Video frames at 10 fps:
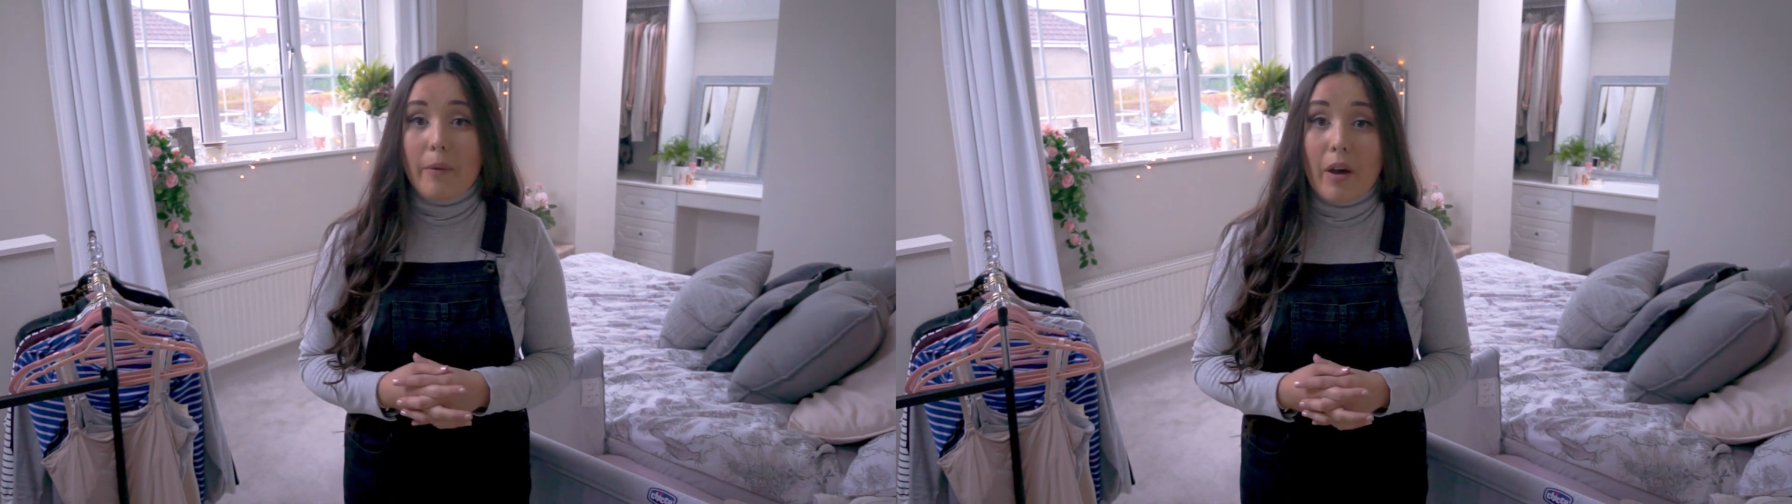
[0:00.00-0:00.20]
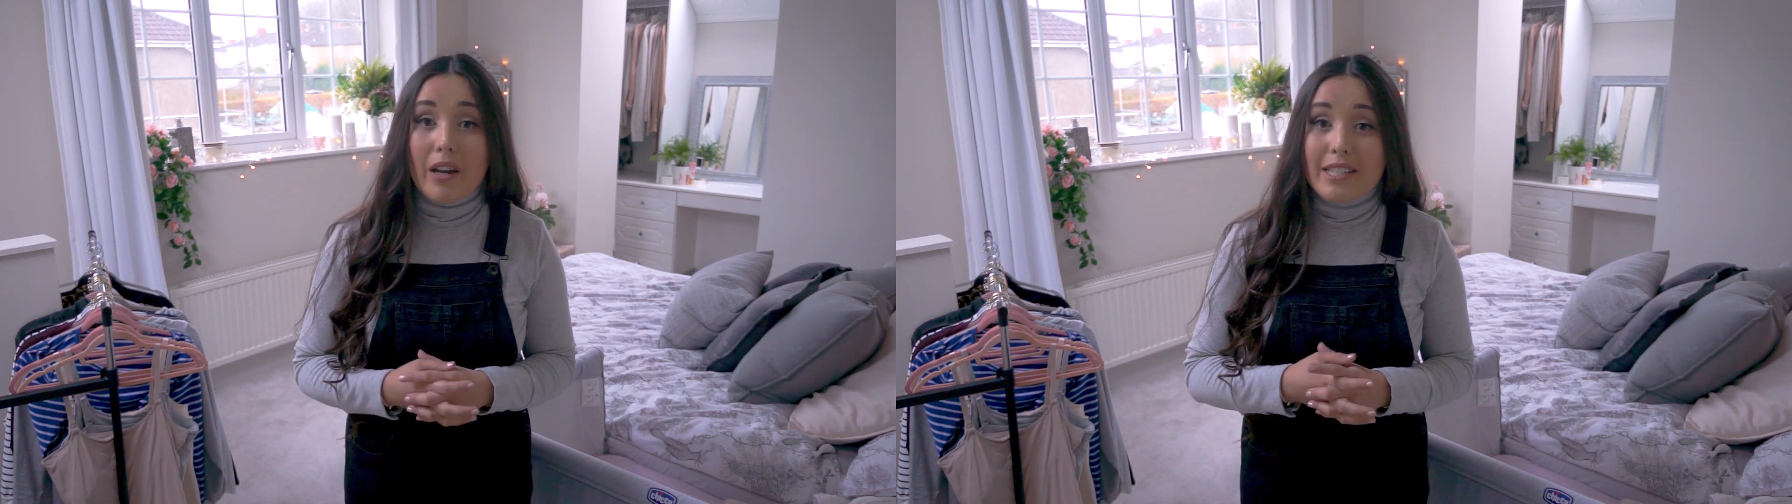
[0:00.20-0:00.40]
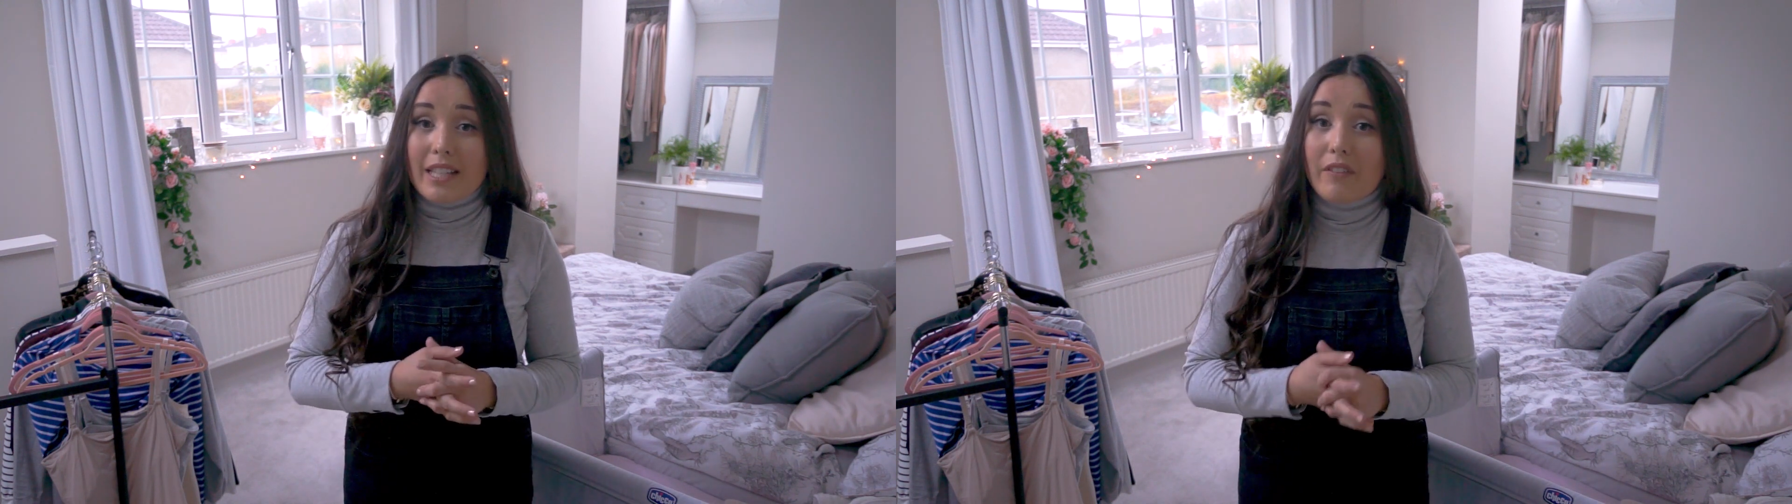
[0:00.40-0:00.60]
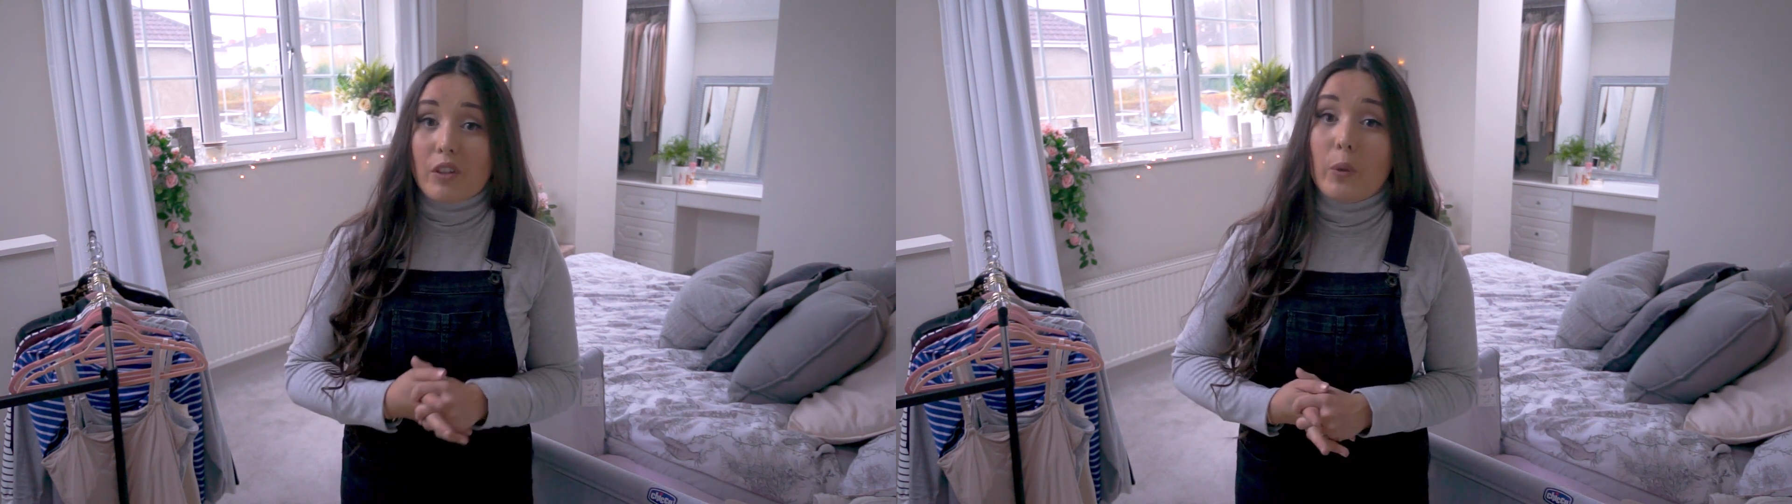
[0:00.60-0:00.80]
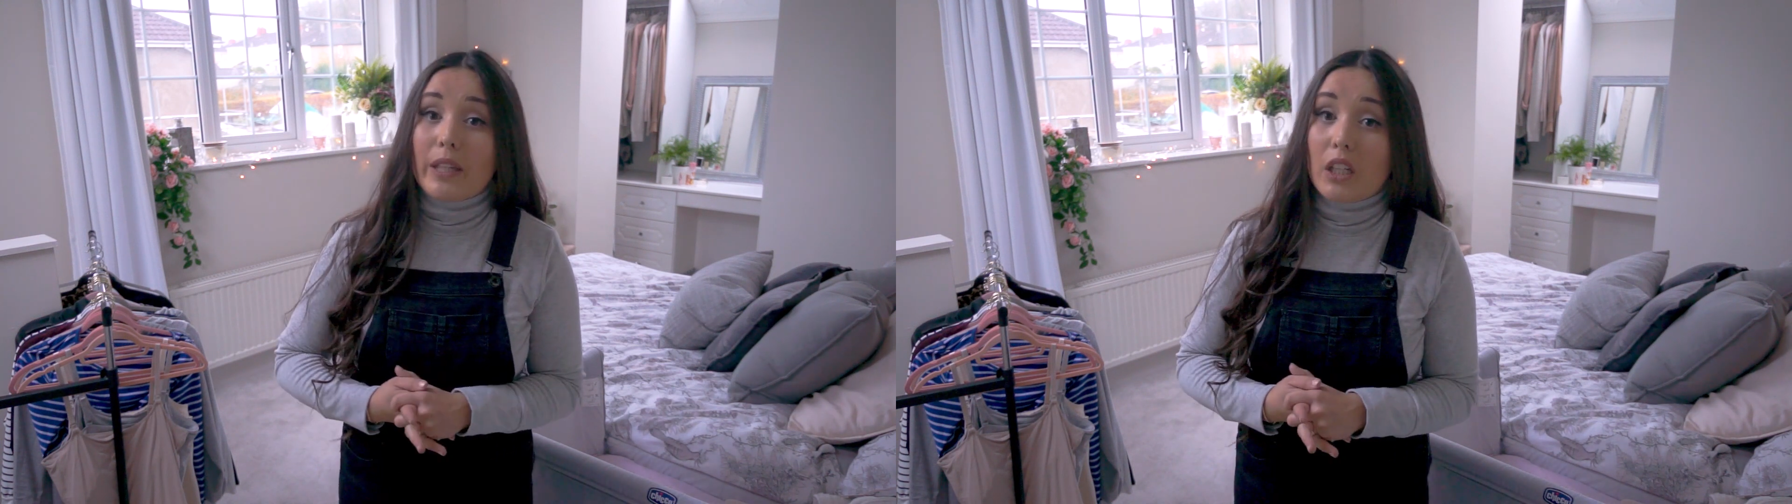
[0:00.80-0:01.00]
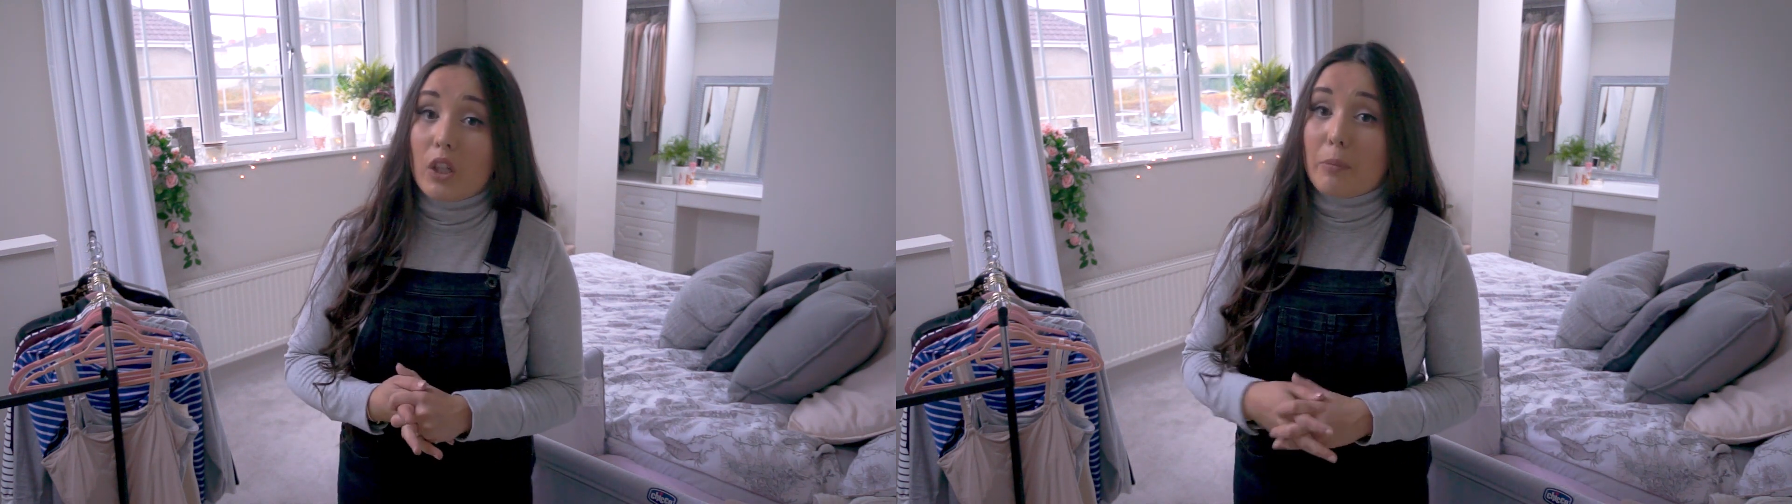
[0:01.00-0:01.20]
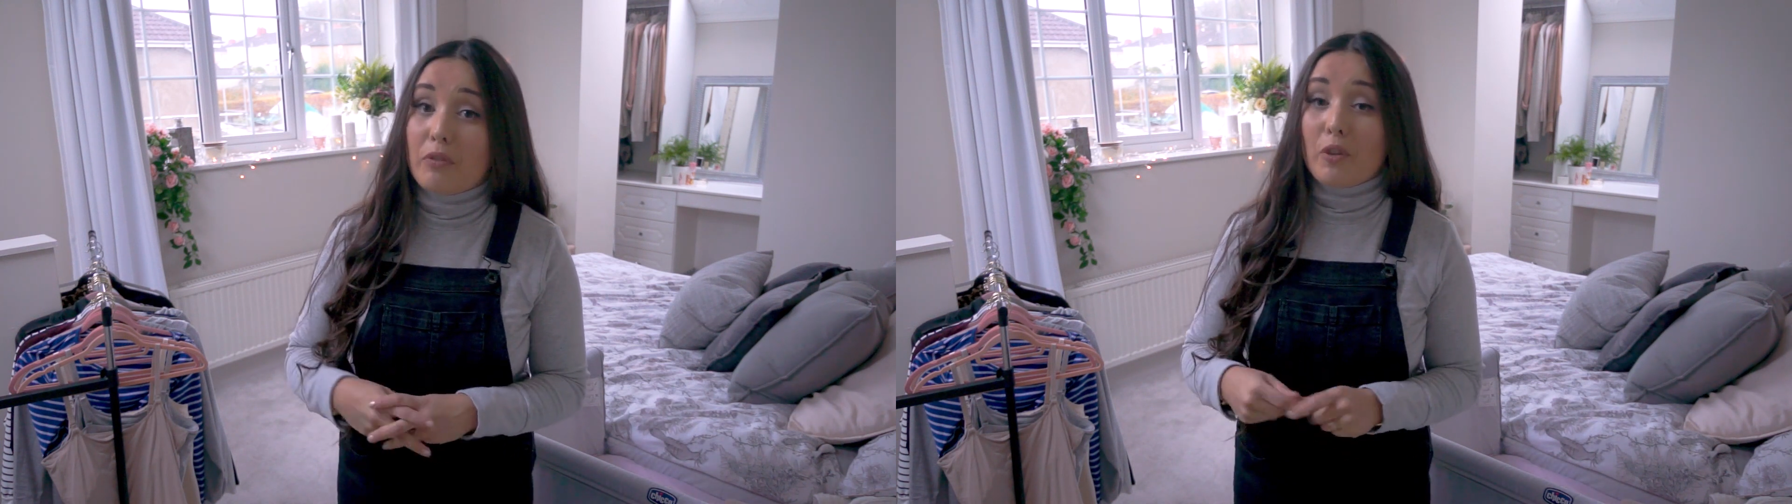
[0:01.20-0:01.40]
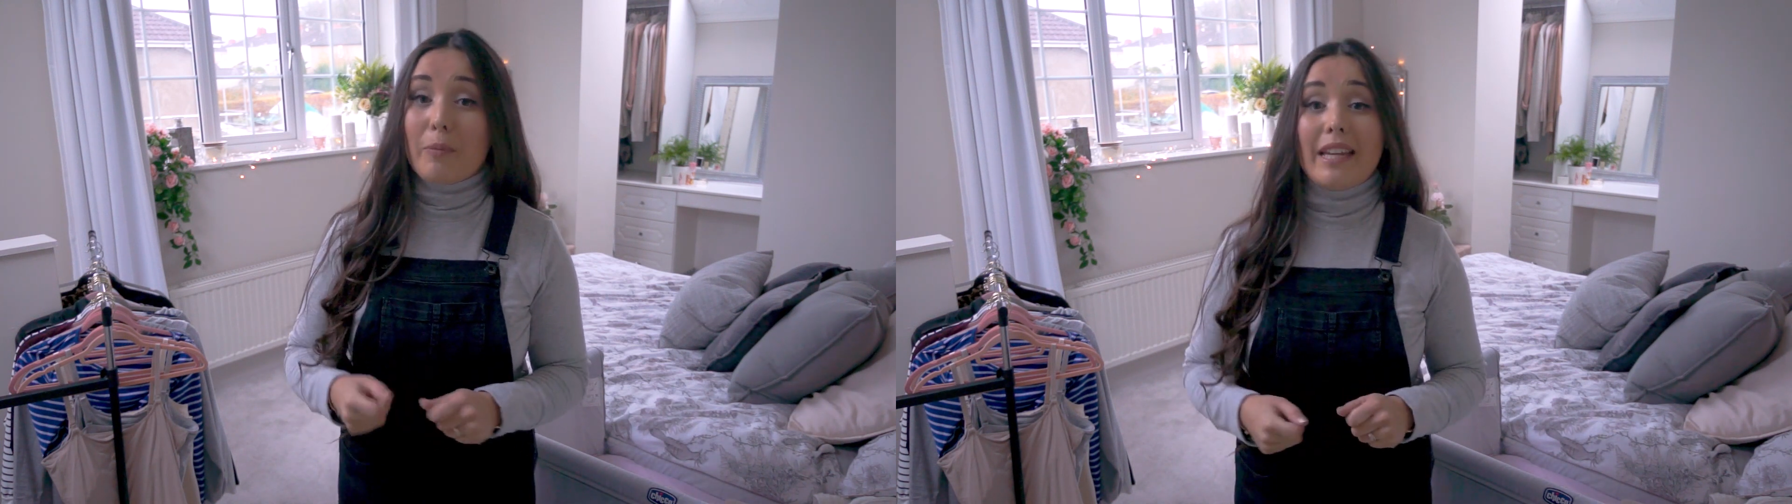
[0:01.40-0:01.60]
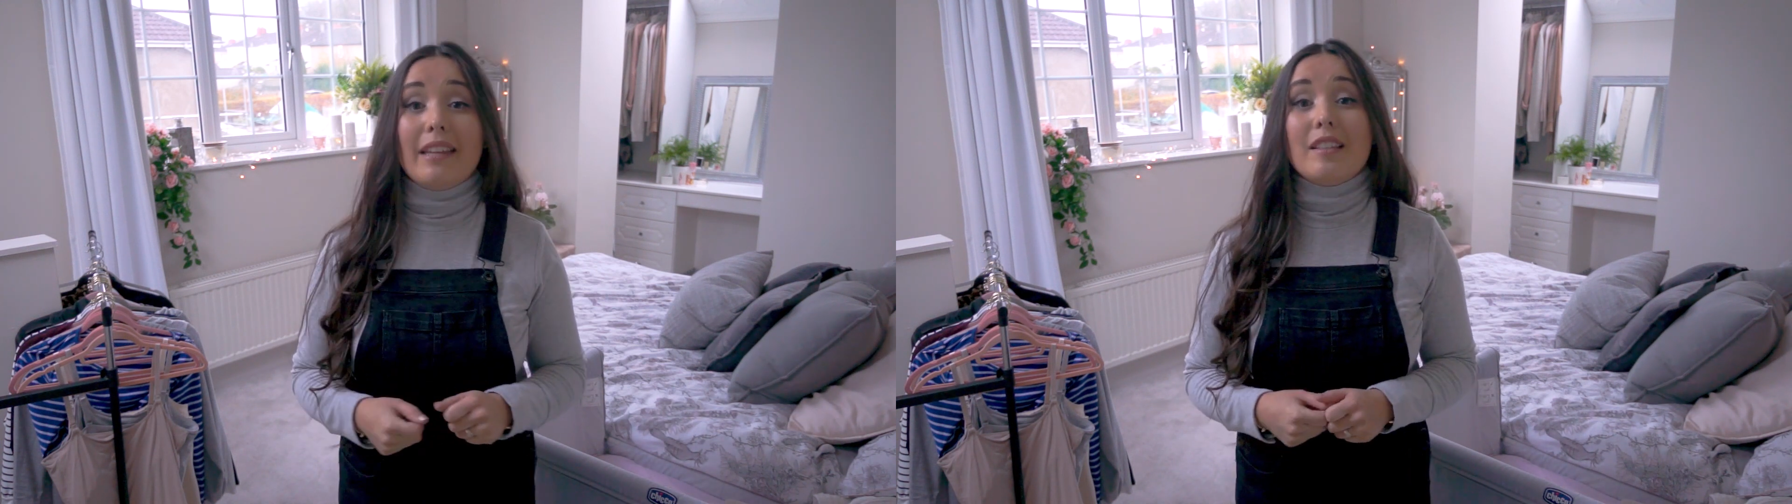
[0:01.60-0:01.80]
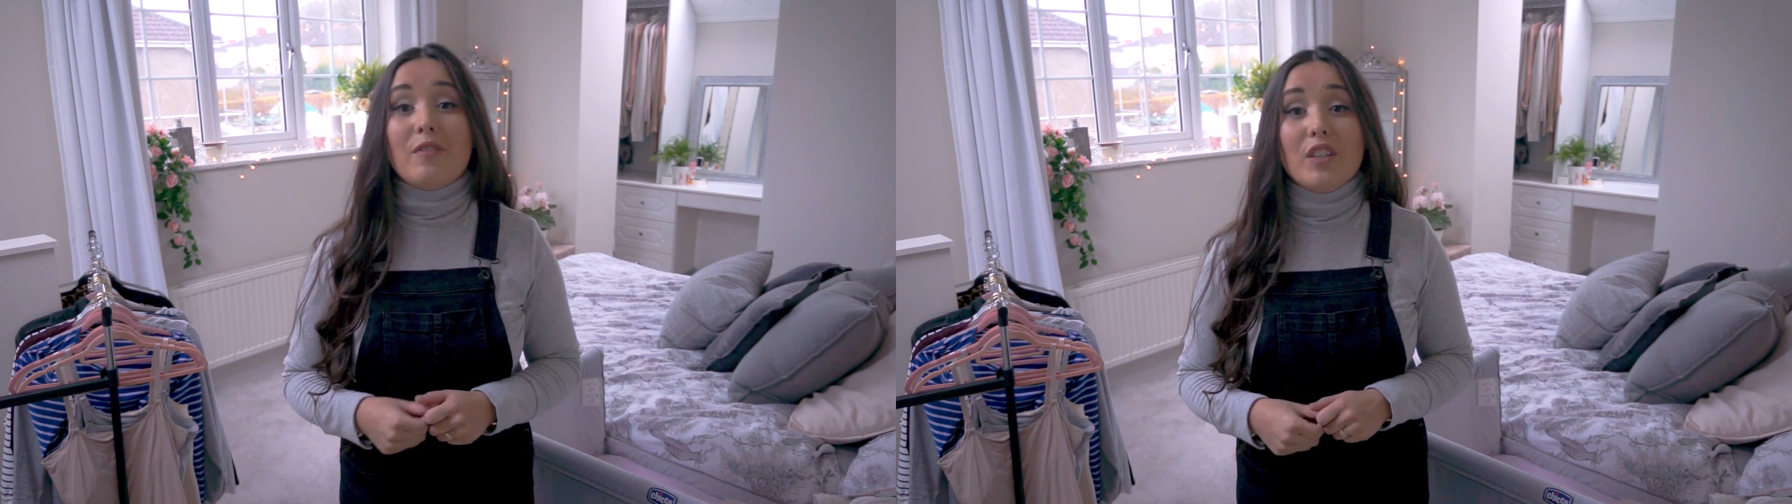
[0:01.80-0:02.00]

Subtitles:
I did have a quick look before making